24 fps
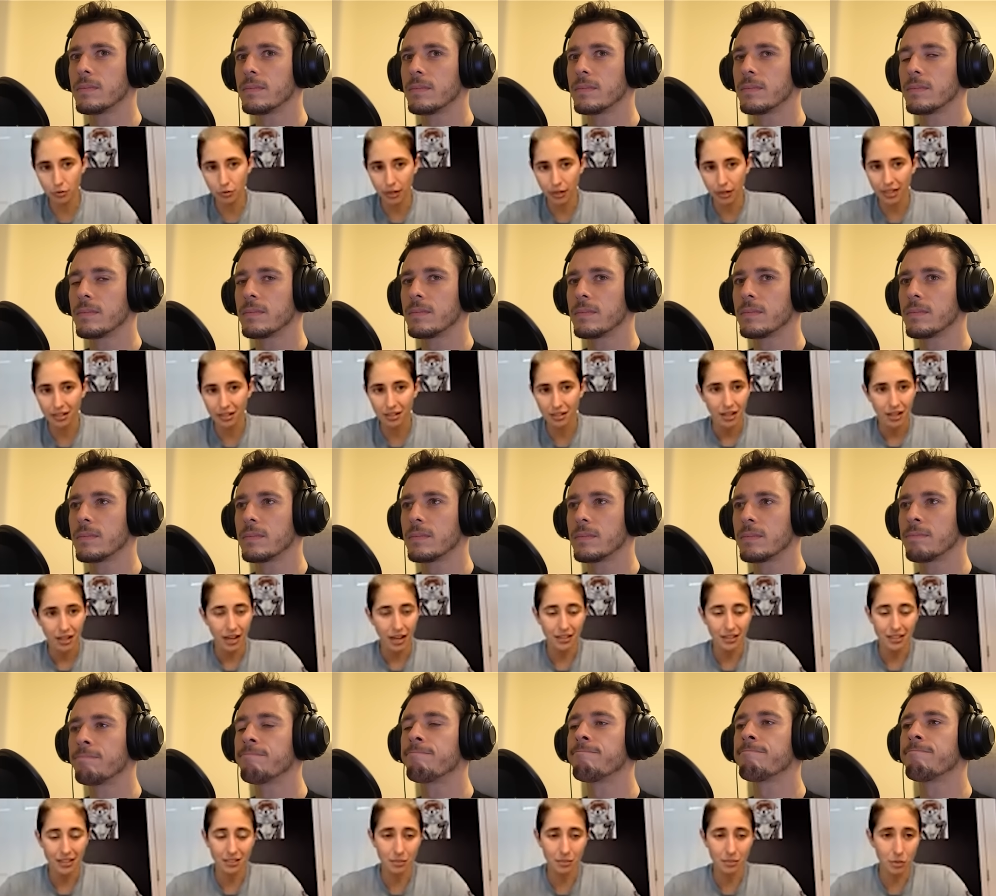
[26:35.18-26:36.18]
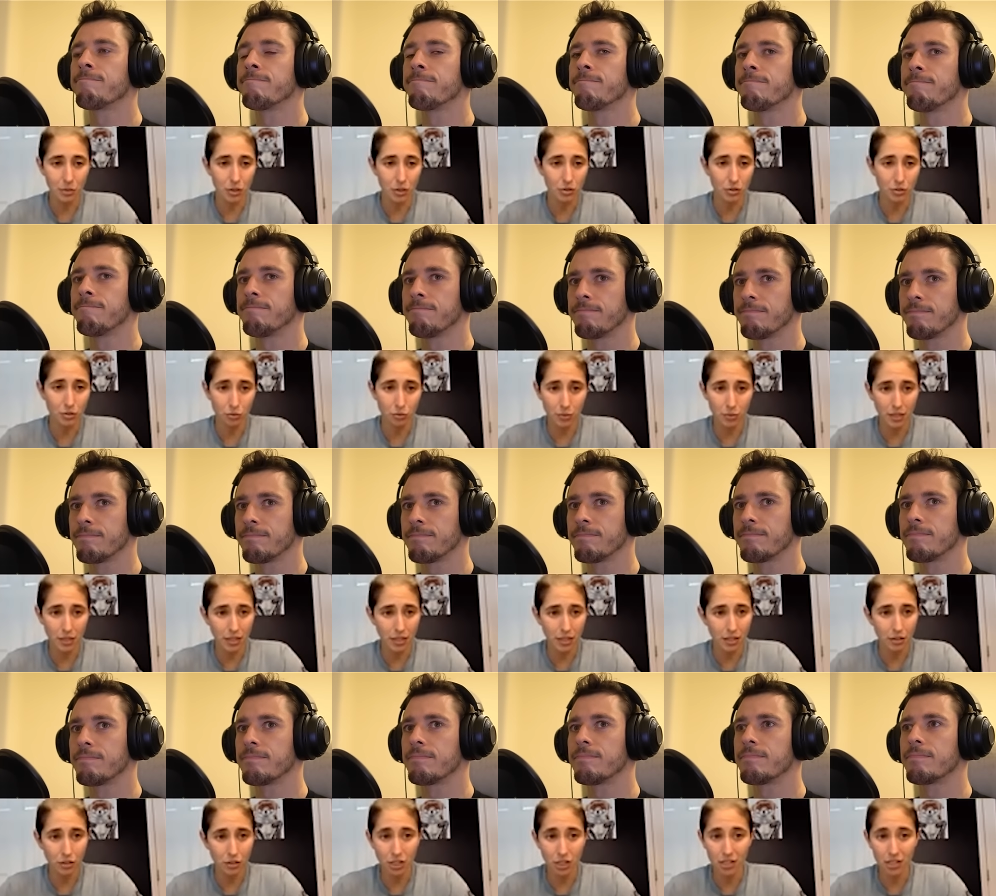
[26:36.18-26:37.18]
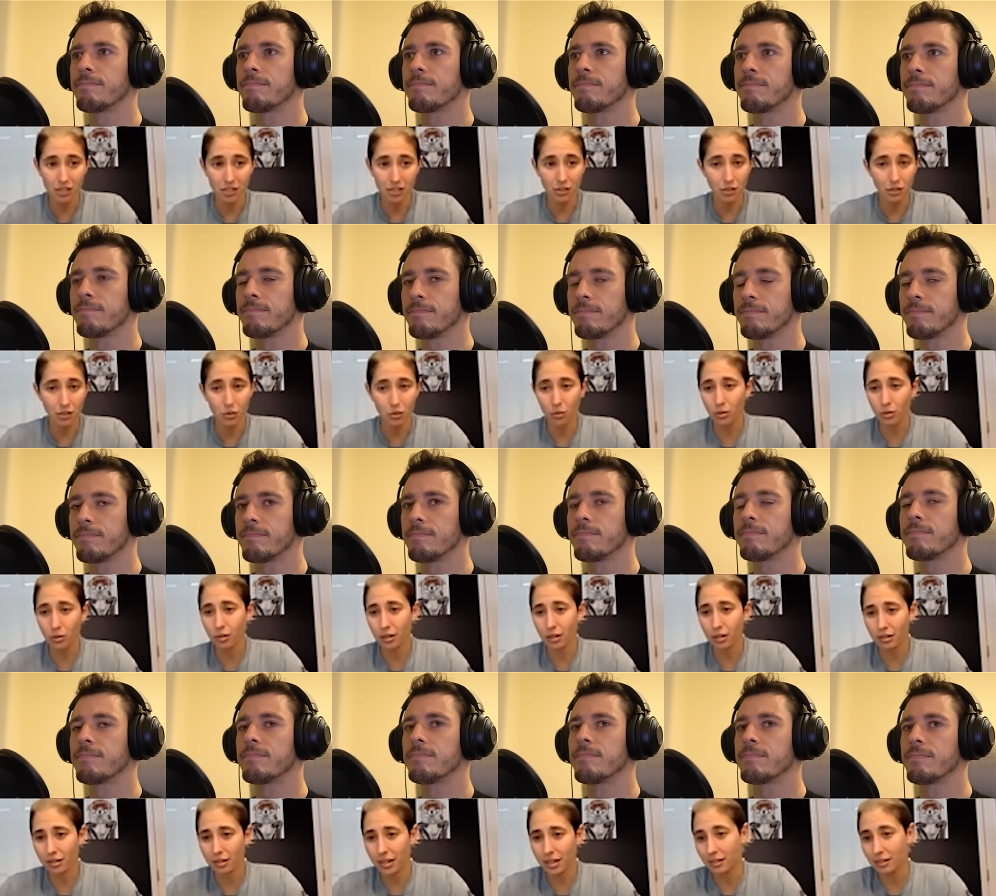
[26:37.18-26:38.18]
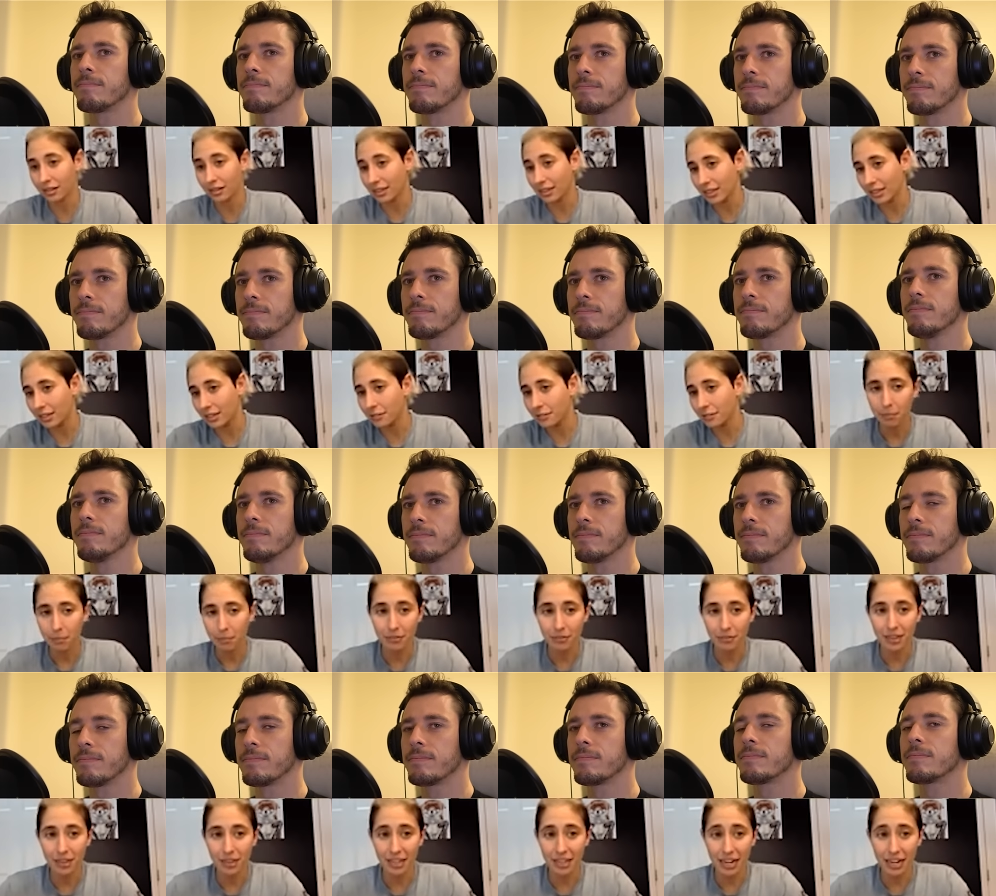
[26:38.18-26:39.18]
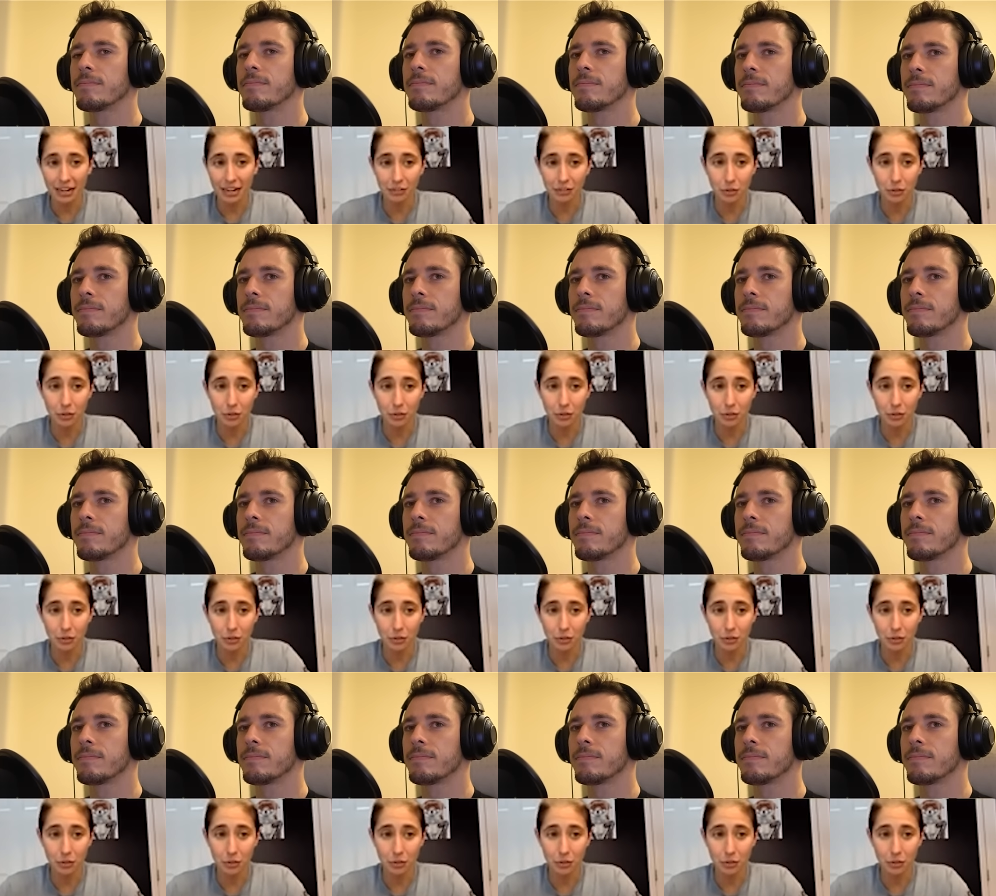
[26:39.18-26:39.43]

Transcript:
Speaker 1: great. I think mm-hmm. some mm. dudes would be ego checked at the door and and leave. But I think the average average